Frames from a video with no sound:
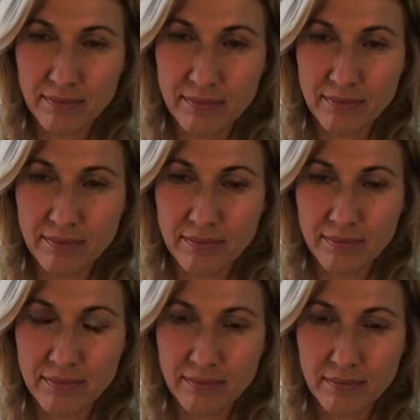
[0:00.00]

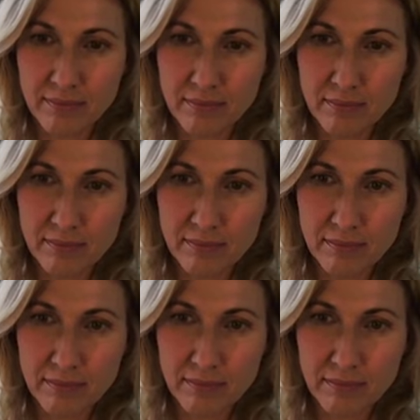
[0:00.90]

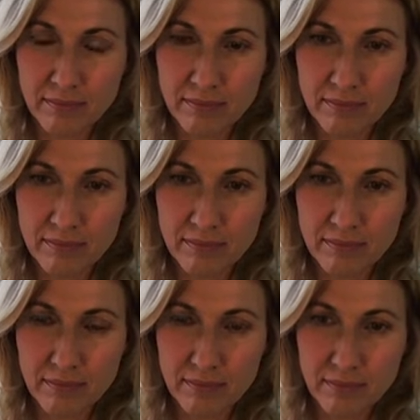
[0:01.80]

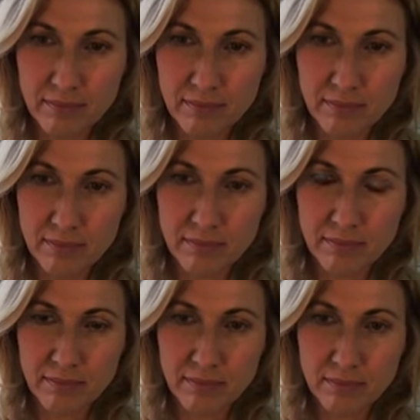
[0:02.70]

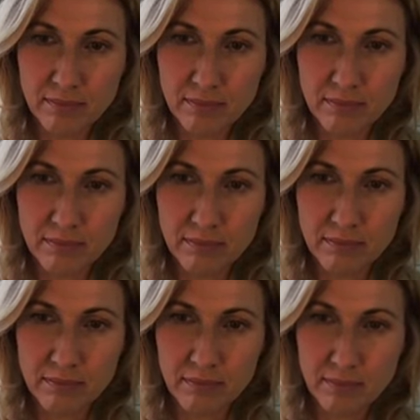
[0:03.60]

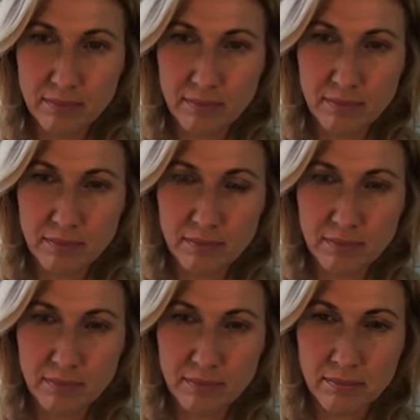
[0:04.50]

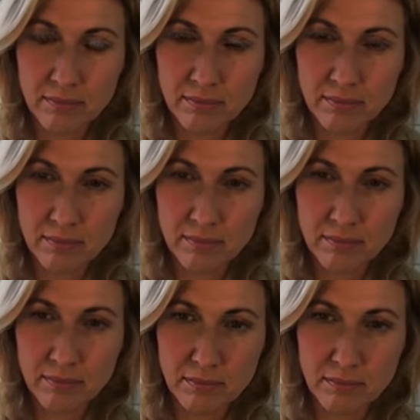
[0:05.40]

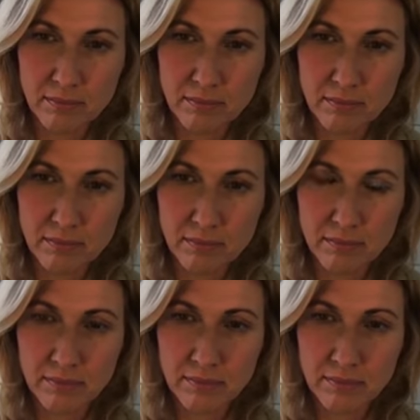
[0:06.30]
(silent)